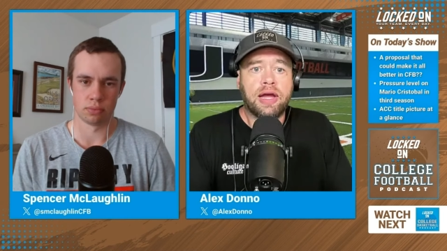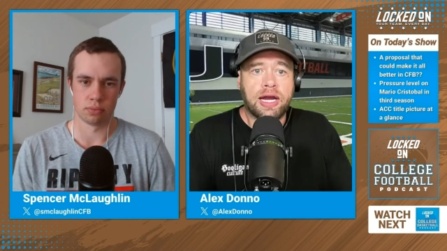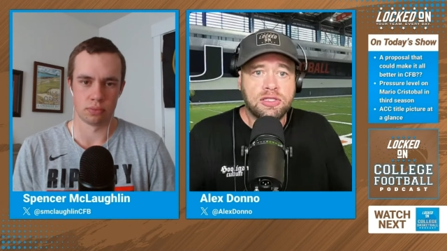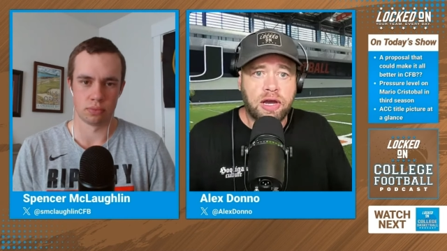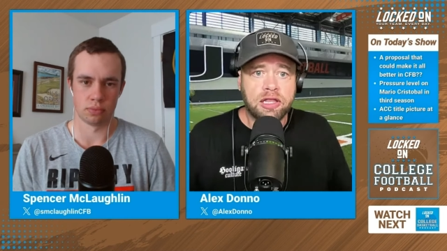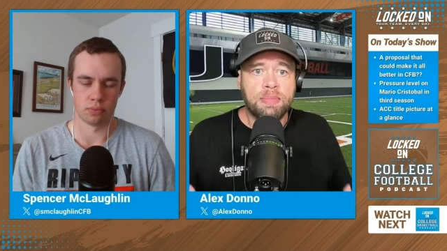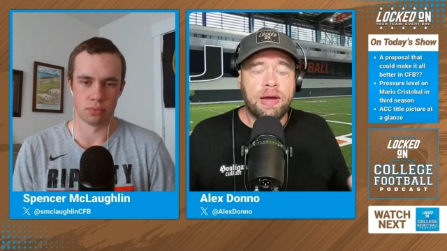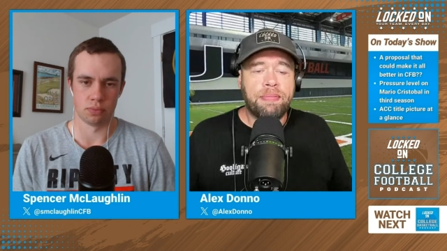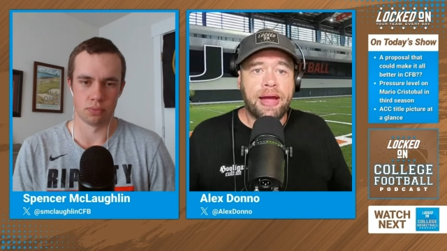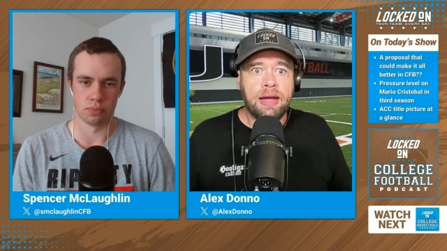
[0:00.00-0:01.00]
Speaker 1: Like I talked
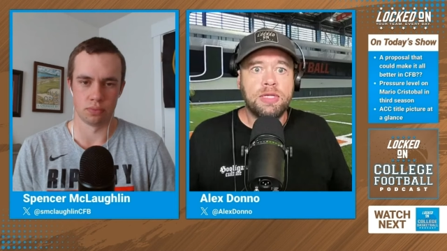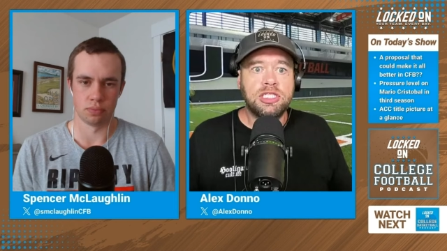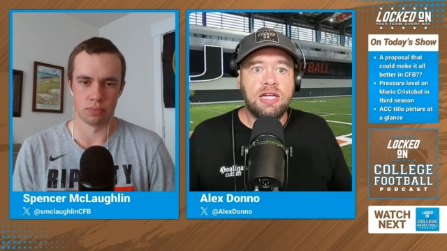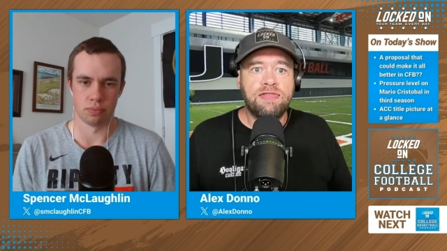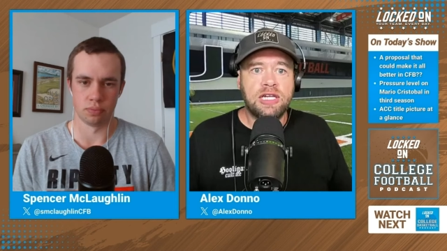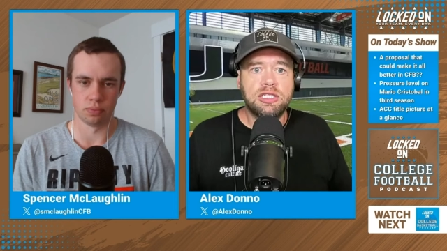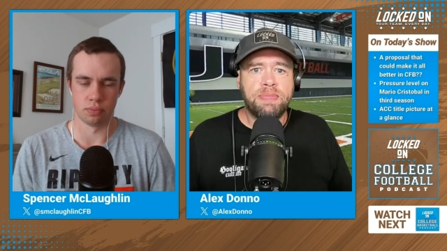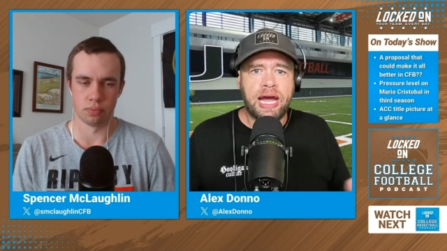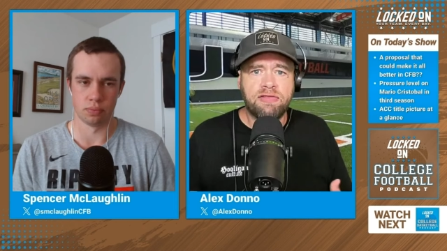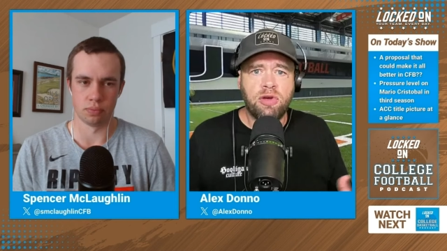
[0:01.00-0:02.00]
about, Miami's
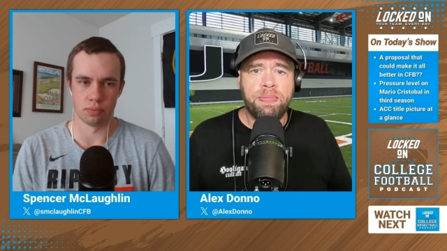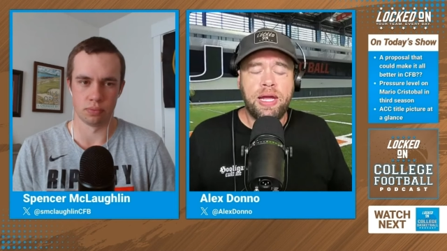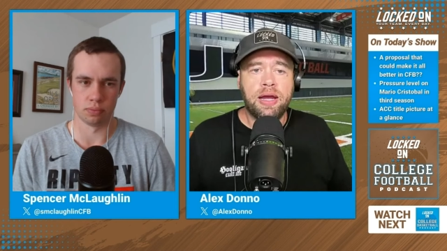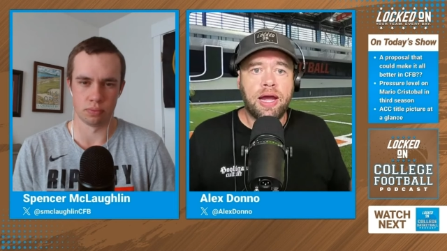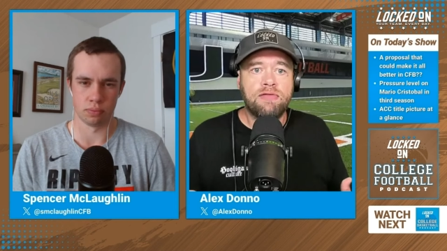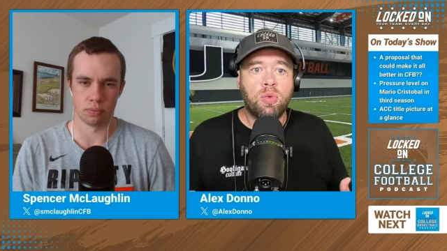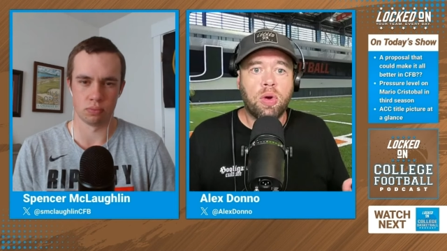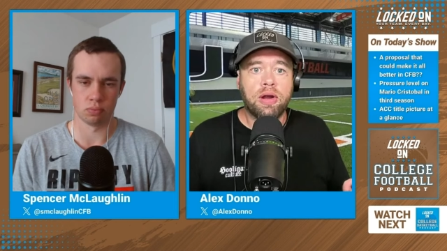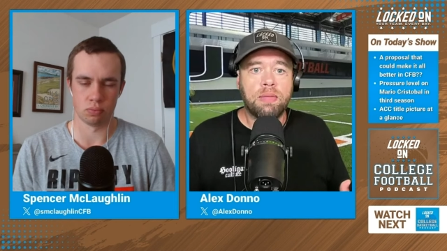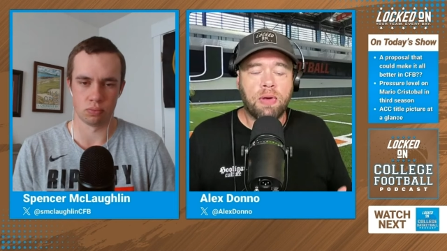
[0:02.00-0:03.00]
defensive backfield being kind of a
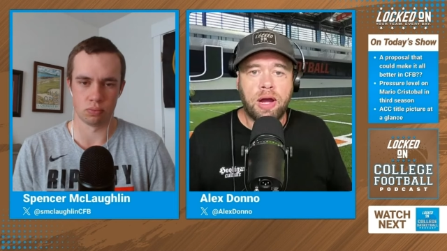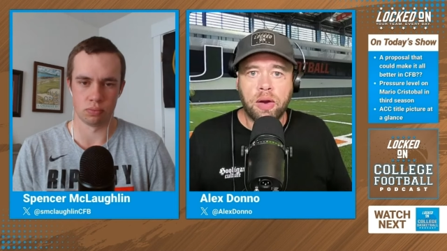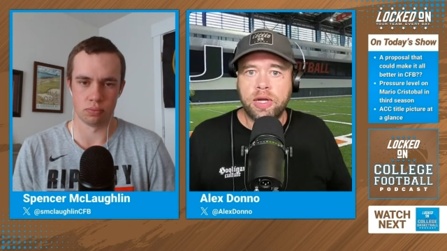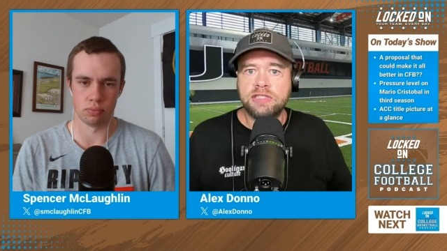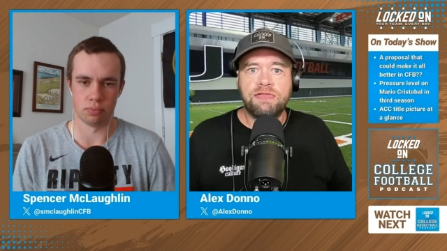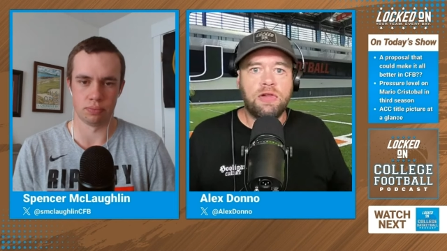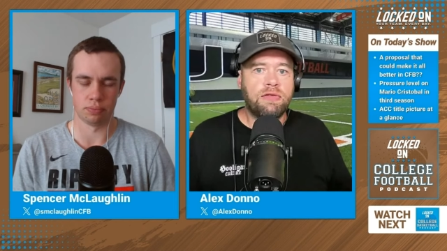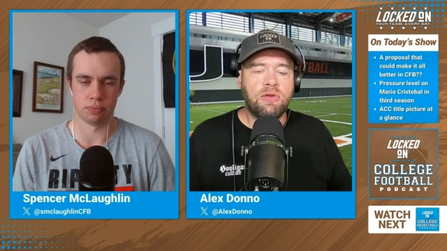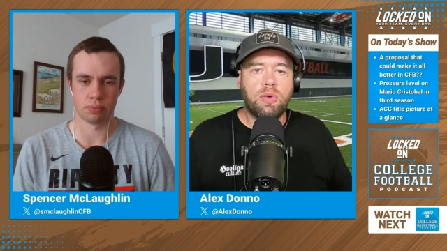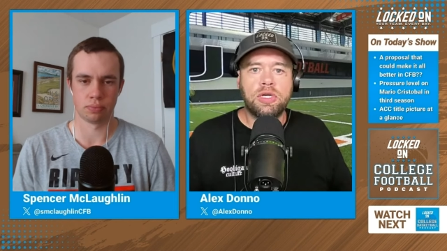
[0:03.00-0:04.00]
work in progress.
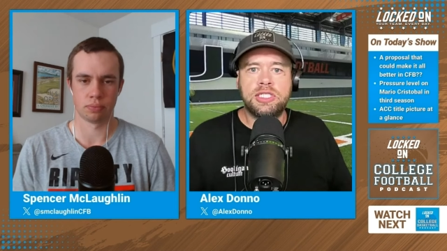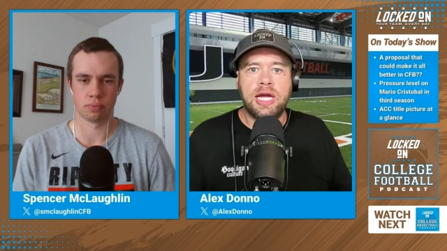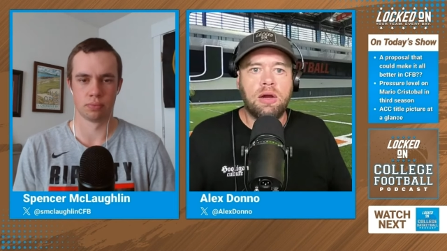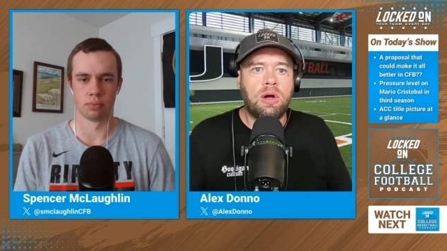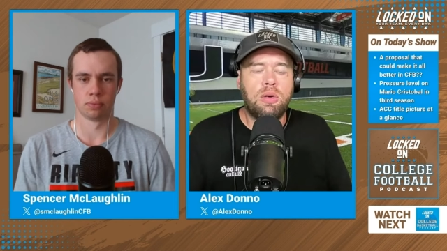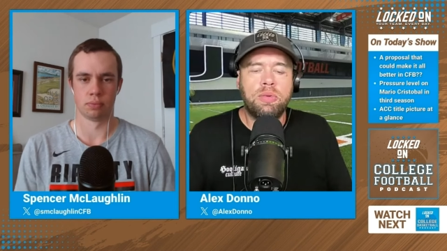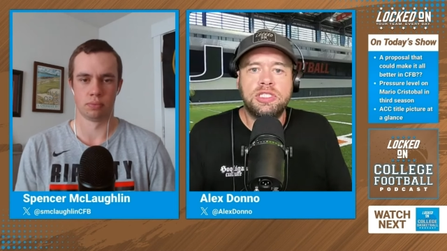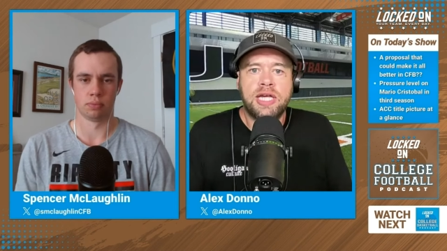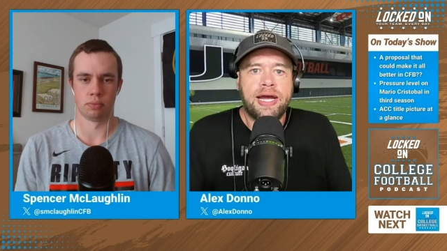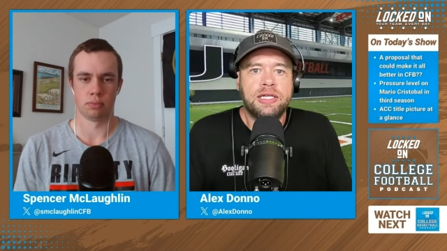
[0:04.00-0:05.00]
Flo Florida State
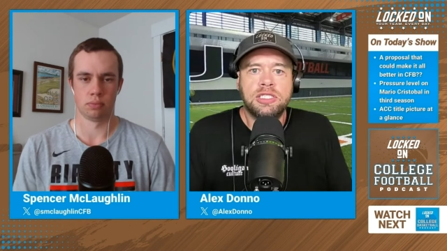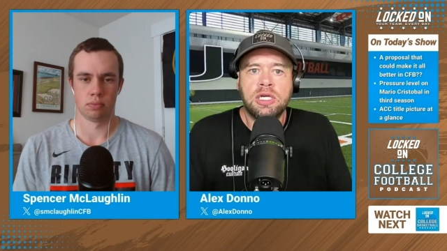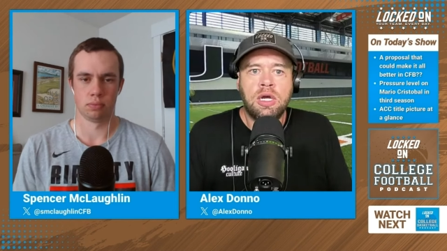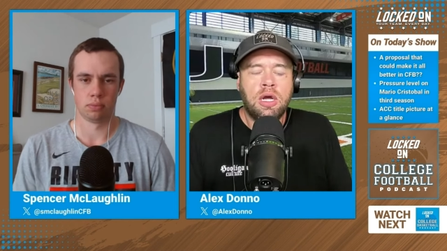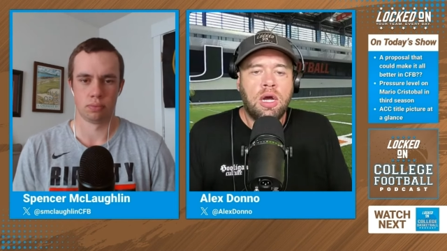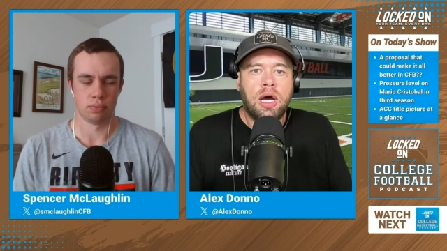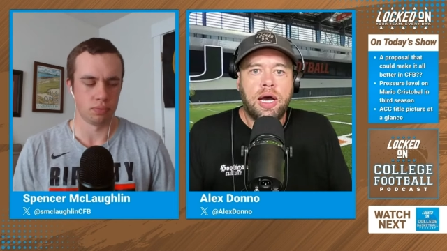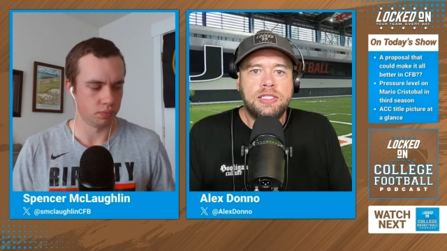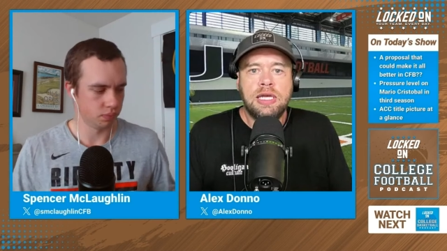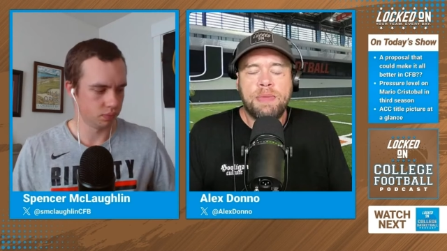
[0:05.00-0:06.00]
always has
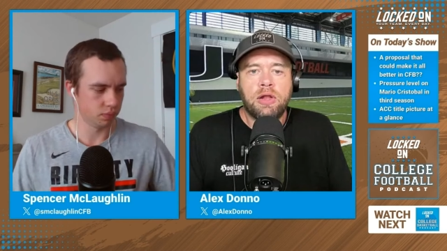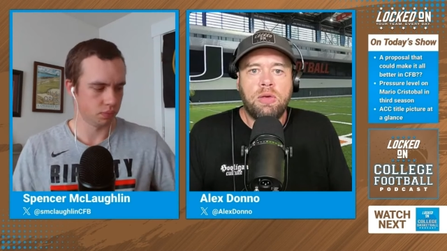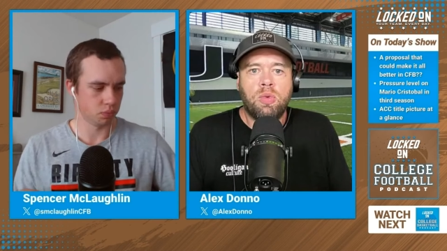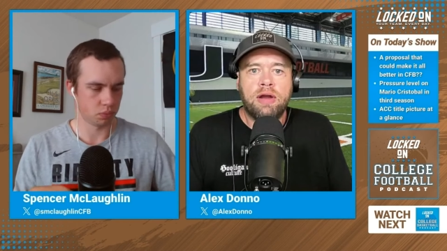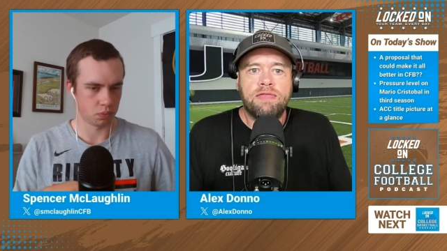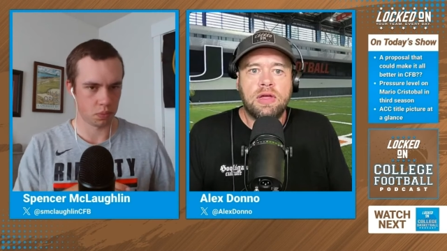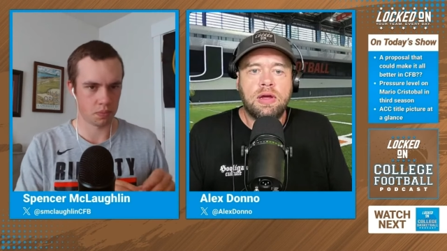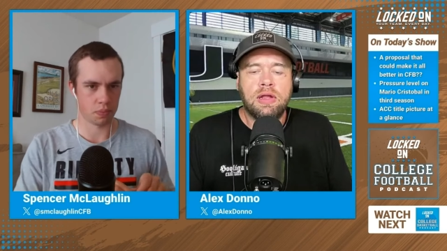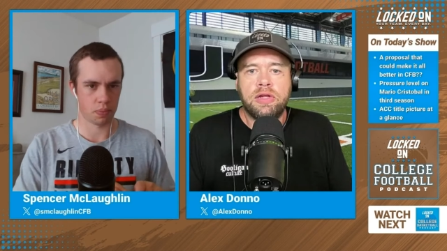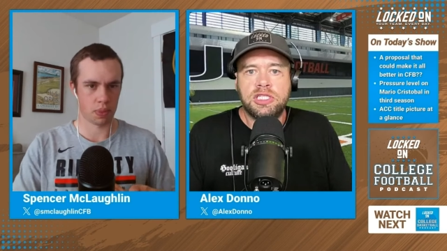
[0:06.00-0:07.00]
uh, typically one of
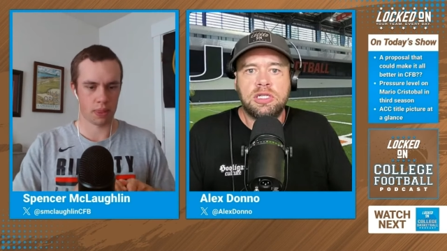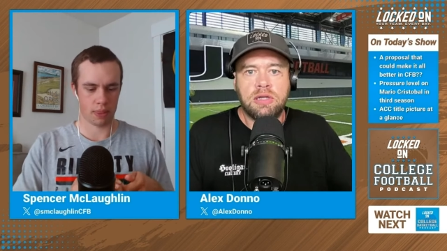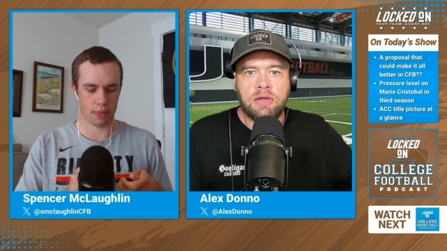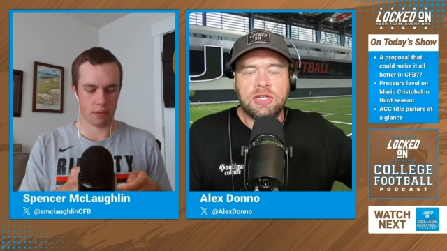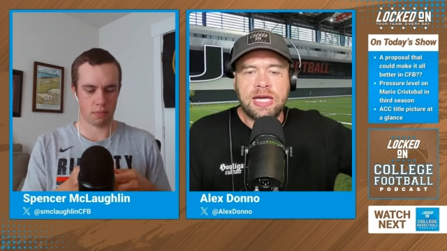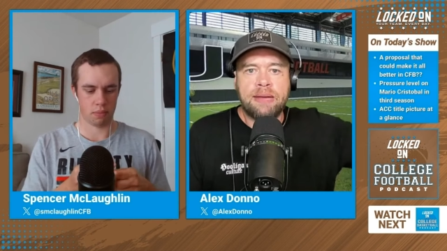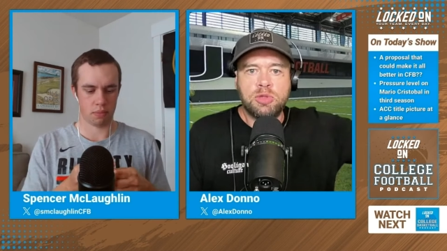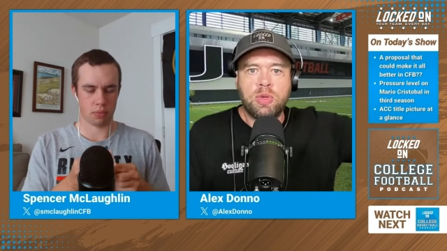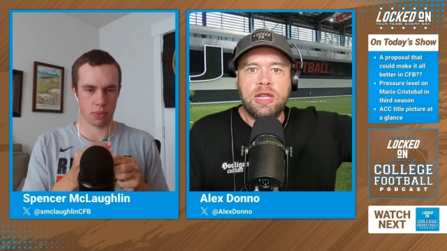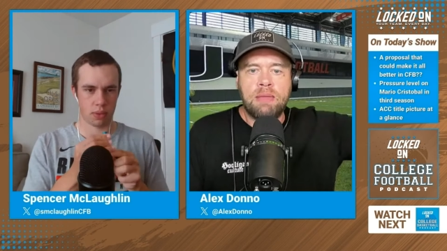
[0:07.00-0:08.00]
the at least in the
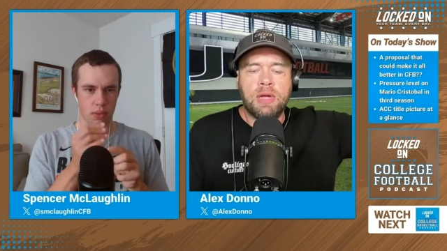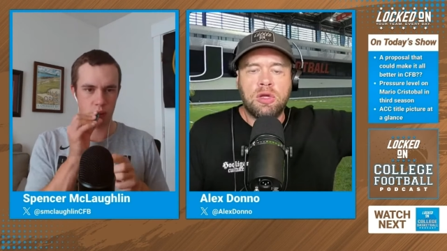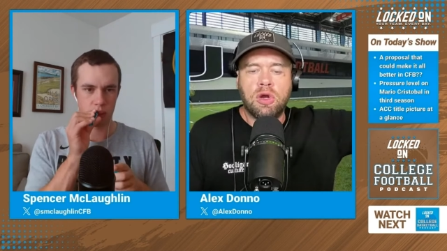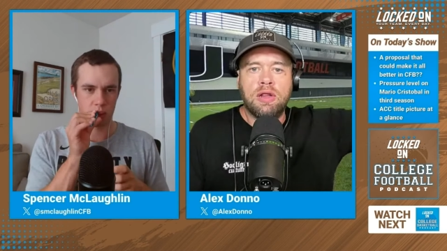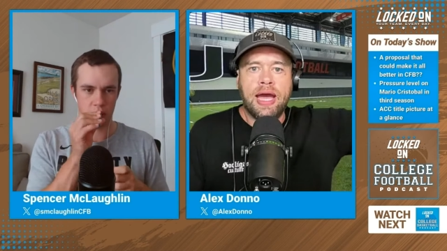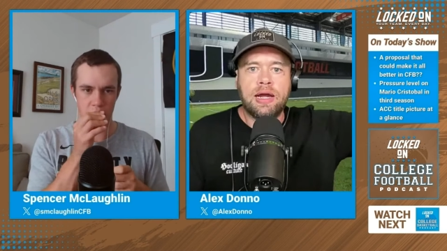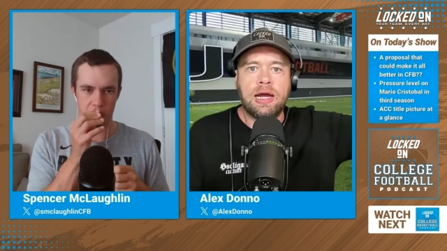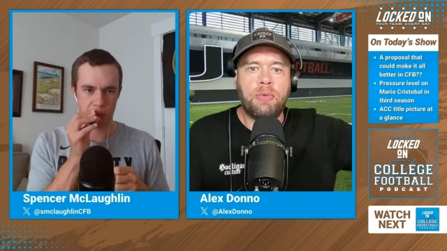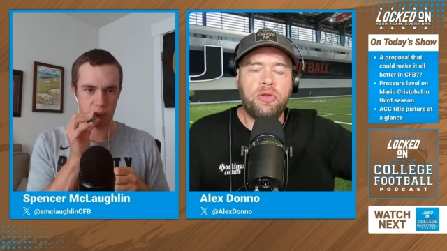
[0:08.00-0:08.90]
times when they've been good. They had a couple